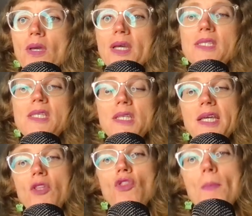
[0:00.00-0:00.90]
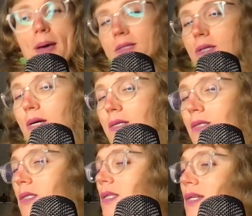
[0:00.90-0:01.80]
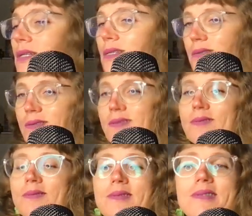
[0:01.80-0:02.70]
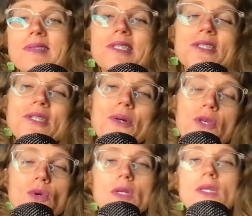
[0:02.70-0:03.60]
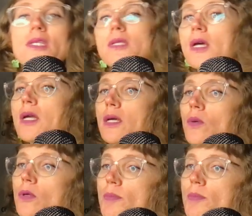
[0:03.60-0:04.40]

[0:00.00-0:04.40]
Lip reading: Is it like the best card in this deck? I don't know. You can discount it with